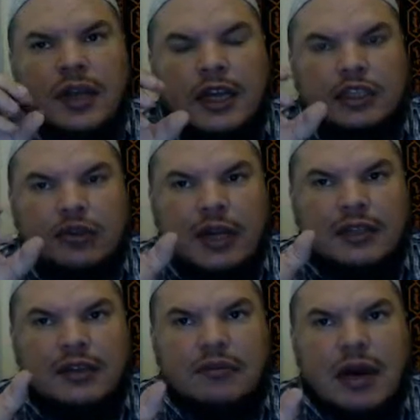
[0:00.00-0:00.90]
and
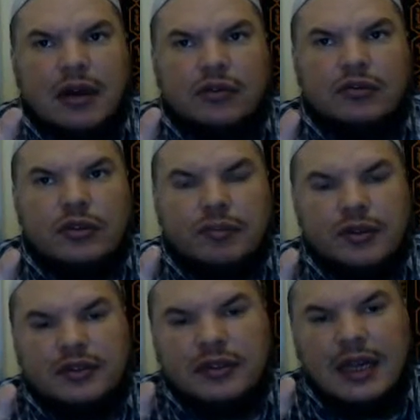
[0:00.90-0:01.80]
trying to model the
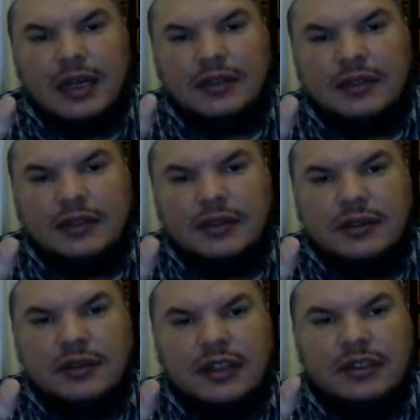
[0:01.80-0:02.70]
personality
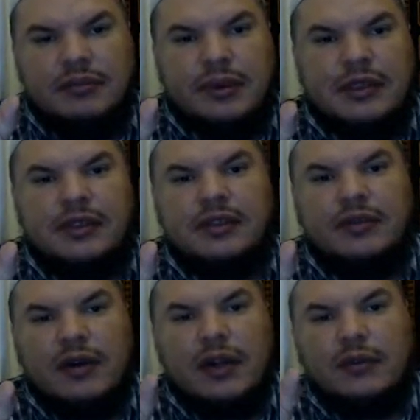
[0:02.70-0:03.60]
that's being
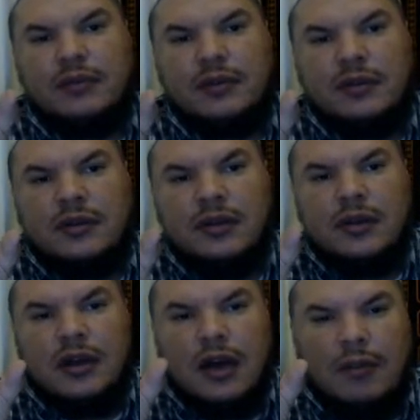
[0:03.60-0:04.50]
developed
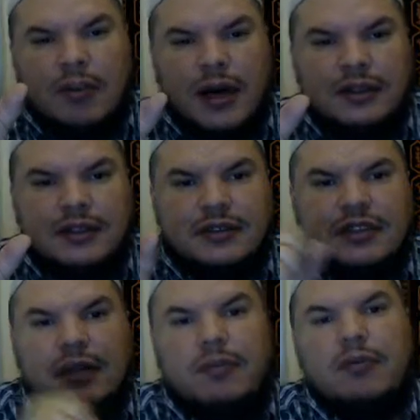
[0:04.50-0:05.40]
upon these
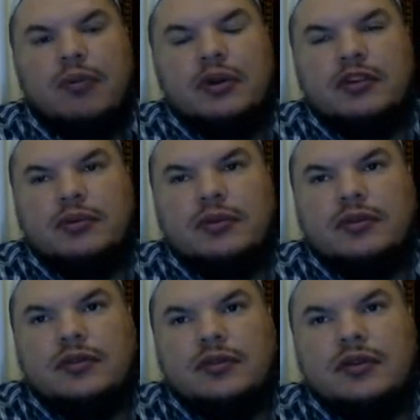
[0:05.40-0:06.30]
type of
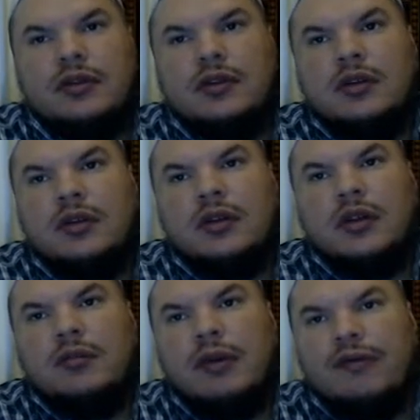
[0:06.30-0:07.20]
principles.
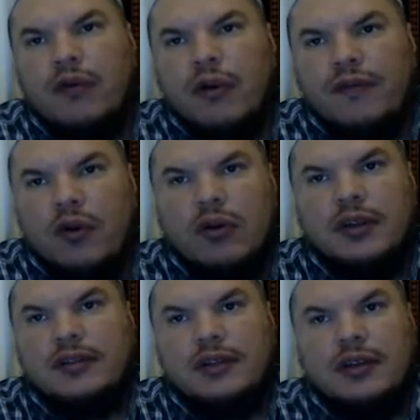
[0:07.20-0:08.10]
Before
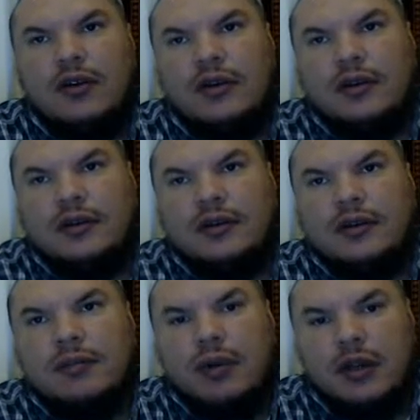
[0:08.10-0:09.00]
focusing on
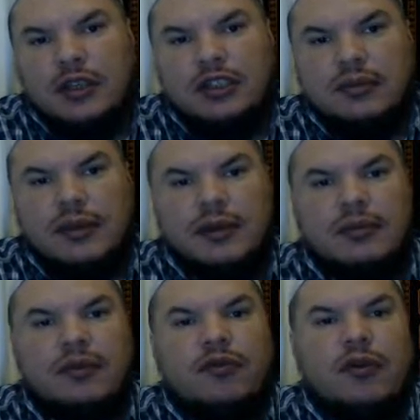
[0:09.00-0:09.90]
punishment,
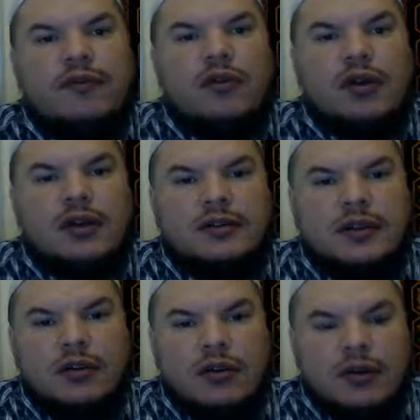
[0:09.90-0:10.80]
before
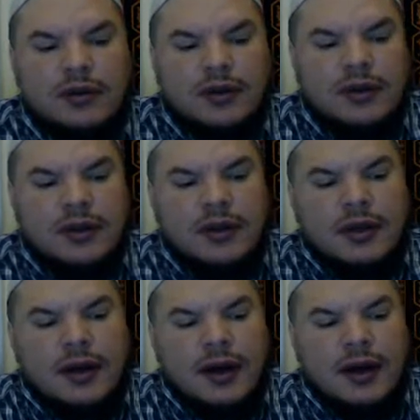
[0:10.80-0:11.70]
focusing on
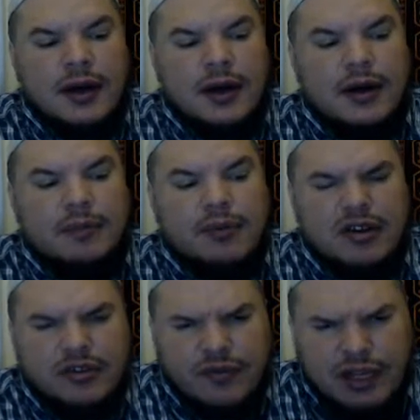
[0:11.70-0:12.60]

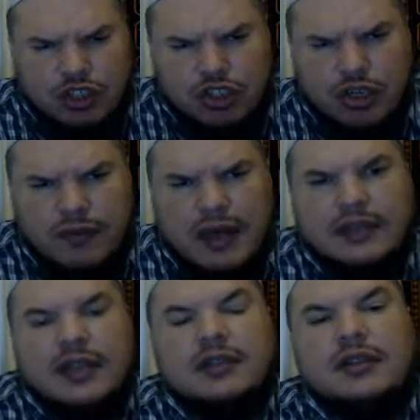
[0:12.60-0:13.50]
preservation of
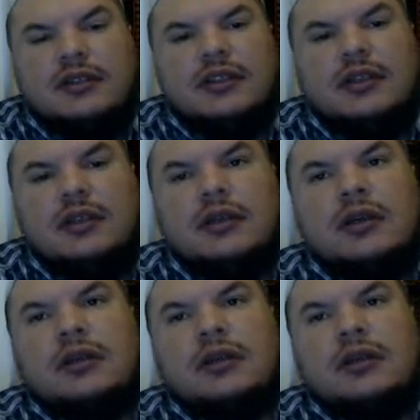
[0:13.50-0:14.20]
identity,